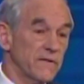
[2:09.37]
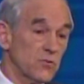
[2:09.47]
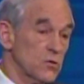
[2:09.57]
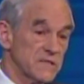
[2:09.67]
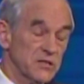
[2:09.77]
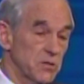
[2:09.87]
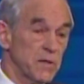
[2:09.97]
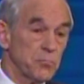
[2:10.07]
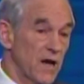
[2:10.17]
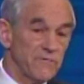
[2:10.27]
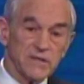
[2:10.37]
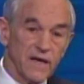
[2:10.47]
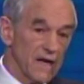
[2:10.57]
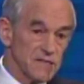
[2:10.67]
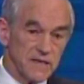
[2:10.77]
Of course, that should be
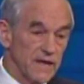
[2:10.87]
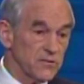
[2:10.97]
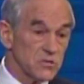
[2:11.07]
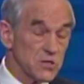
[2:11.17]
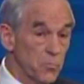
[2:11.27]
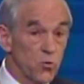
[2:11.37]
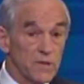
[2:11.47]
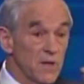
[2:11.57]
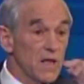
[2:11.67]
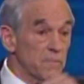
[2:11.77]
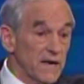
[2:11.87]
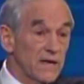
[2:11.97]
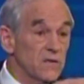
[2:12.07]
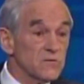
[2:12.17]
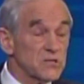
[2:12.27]
privatized, and I don't support it. But I
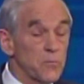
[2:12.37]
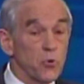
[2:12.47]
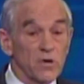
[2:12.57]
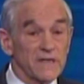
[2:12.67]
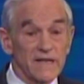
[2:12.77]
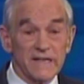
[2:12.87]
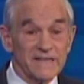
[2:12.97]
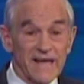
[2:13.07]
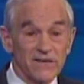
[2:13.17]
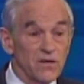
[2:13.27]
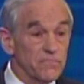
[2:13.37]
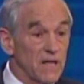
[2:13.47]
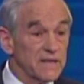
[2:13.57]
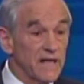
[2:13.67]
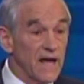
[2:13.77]
don't support cutting that off
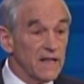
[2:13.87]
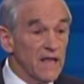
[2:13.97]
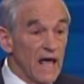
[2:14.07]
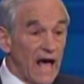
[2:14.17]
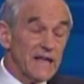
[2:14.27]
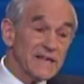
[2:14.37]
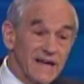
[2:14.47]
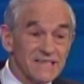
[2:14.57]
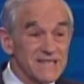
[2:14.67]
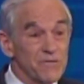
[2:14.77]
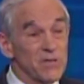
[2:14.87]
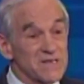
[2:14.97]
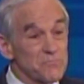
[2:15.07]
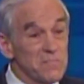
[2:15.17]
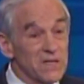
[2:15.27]
like that. I'd cut some of
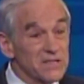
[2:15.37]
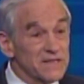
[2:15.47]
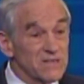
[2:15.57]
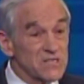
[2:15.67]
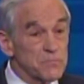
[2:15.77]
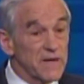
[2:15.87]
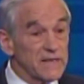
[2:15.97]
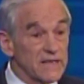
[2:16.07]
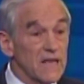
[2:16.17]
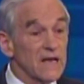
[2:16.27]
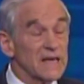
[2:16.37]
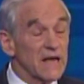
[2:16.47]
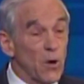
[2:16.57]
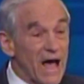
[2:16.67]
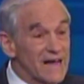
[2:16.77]
this military spending, like
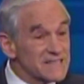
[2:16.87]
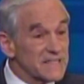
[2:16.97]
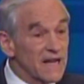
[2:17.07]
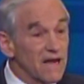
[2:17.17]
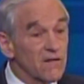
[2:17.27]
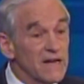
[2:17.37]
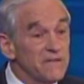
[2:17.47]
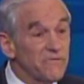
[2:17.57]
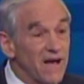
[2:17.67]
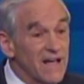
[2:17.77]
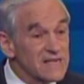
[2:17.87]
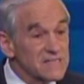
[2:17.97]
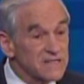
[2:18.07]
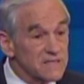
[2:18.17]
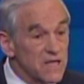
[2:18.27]
Eisenhower
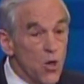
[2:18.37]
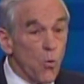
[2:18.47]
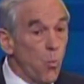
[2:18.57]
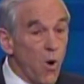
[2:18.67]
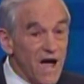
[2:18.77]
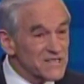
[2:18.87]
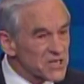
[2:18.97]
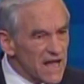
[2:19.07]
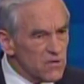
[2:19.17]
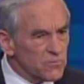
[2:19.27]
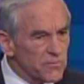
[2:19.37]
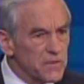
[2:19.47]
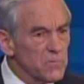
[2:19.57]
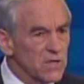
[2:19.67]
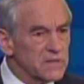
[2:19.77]
advised us. Watch out for the
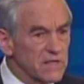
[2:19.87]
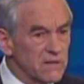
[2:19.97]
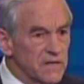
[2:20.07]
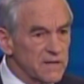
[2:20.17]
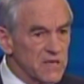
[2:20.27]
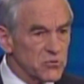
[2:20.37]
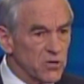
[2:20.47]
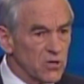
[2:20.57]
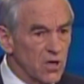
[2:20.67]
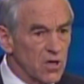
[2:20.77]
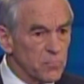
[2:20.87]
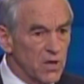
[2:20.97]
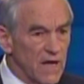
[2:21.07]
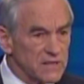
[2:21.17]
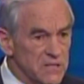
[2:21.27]
military-industrial
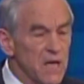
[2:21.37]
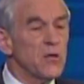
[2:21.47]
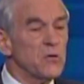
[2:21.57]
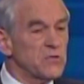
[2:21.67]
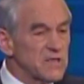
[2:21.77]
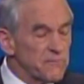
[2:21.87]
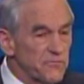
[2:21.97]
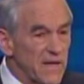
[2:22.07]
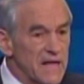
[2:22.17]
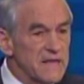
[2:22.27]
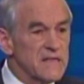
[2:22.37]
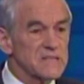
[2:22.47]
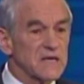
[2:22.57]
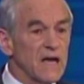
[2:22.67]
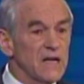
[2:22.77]
complex. Defend this
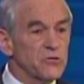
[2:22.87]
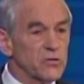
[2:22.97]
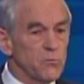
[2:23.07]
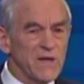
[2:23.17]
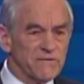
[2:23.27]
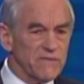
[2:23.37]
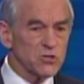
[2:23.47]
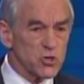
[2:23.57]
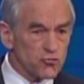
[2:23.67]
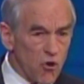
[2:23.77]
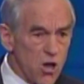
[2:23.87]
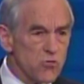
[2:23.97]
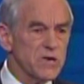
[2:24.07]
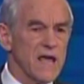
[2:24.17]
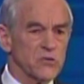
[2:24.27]
country. We have to have a strong
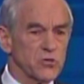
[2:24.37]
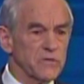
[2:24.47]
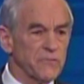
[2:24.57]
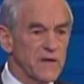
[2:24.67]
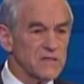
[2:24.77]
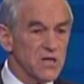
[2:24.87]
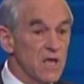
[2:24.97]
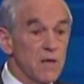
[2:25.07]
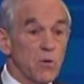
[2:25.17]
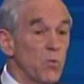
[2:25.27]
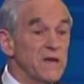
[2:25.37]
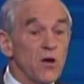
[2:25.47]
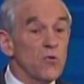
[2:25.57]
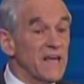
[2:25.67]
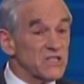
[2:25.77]
national defense, but we
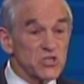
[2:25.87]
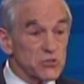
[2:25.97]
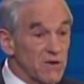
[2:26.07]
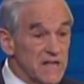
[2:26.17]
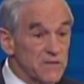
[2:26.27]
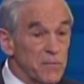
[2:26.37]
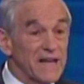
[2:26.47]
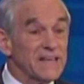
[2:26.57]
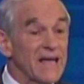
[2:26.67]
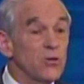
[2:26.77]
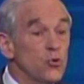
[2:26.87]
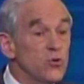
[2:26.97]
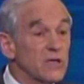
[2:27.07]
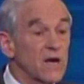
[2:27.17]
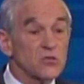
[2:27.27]
don't get strength by
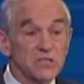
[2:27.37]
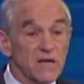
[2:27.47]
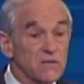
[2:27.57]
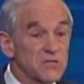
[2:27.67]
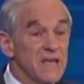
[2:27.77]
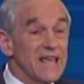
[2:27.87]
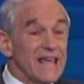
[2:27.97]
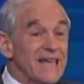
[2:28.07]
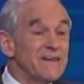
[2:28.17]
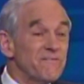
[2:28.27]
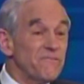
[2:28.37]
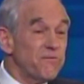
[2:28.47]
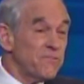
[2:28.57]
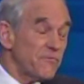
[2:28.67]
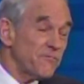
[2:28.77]
diluting ourselves in
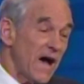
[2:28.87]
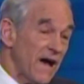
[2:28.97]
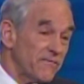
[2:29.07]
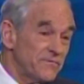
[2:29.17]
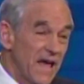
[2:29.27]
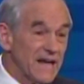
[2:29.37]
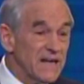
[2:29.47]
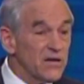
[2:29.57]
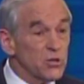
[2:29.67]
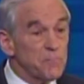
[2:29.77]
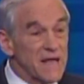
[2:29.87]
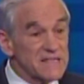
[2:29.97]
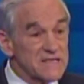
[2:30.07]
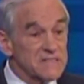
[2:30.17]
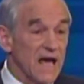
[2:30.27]
900
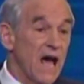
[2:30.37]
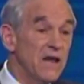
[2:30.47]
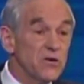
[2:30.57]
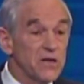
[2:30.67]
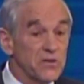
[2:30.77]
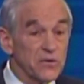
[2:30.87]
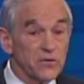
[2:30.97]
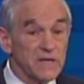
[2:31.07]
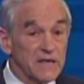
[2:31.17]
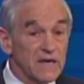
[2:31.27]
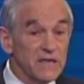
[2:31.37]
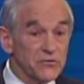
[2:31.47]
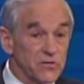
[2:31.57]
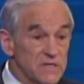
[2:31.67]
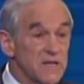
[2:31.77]
bases, 130
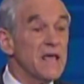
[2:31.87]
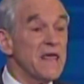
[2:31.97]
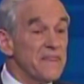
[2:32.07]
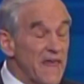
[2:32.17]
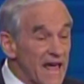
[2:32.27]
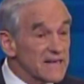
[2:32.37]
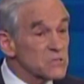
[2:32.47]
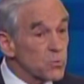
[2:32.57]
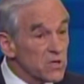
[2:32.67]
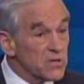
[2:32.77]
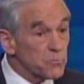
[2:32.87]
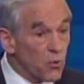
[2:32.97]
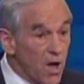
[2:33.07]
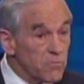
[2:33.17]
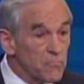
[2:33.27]
countries. That is where the
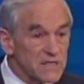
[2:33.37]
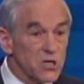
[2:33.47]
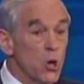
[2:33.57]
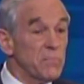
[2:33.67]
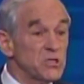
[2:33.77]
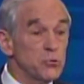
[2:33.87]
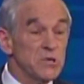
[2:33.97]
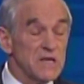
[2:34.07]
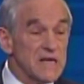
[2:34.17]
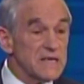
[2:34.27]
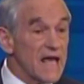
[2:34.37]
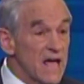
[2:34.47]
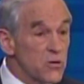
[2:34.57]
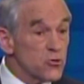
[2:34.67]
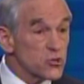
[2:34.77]
problem is. But you need to
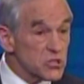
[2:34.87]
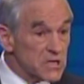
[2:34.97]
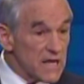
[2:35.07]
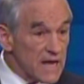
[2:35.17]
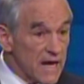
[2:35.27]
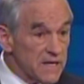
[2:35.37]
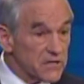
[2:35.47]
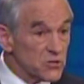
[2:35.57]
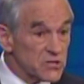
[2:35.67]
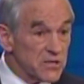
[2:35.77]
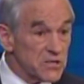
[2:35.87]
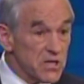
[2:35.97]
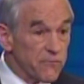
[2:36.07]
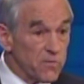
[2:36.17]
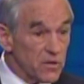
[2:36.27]
understand that there's a
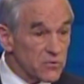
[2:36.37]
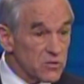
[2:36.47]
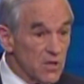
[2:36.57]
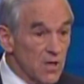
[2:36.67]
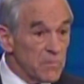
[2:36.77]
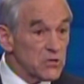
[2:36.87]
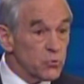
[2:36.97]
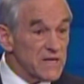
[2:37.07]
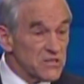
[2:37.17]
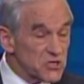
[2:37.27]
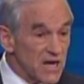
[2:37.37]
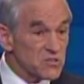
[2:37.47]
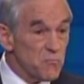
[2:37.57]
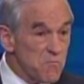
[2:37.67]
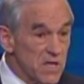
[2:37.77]
difference between just
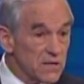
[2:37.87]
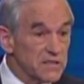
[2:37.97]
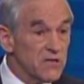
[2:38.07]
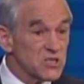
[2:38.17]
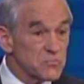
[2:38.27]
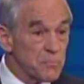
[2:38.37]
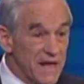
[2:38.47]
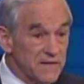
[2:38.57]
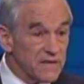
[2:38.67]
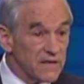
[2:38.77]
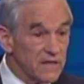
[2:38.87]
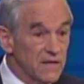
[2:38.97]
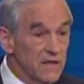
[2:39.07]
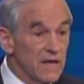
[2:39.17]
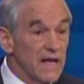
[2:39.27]
military spending
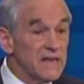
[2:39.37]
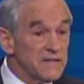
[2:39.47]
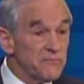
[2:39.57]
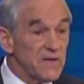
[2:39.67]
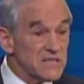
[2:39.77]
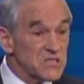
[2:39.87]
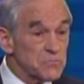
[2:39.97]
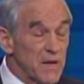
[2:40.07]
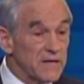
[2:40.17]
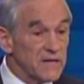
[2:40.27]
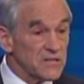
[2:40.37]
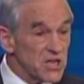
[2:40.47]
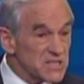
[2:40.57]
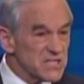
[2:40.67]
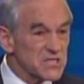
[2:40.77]
and defense spending.
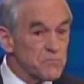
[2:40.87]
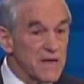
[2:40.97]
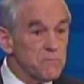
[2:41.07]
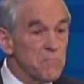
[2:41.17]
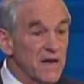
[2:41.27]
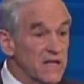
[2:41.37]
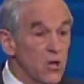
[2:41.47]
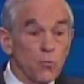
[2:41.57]
Just to spend money.